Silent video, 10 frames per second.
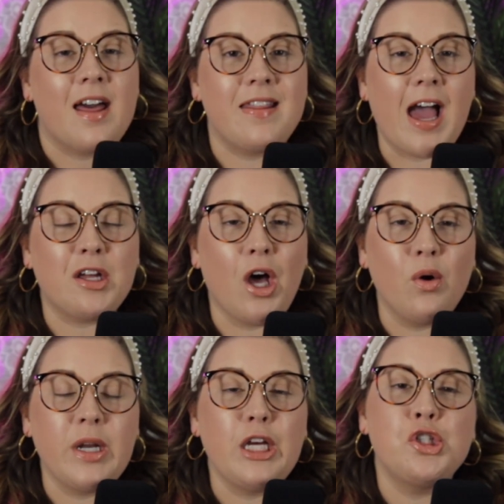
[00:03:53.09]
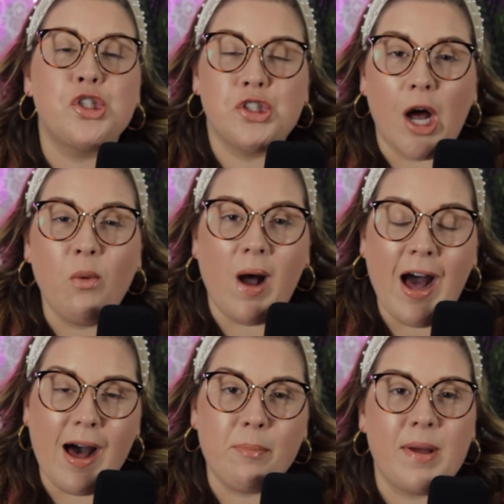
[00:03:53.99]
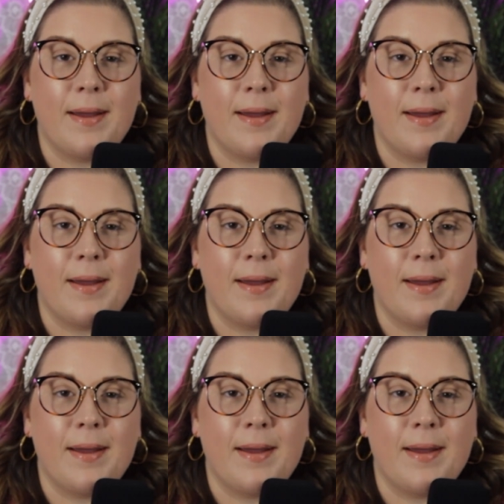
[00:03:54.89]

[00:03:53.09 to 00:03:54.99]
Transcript: that Kody show up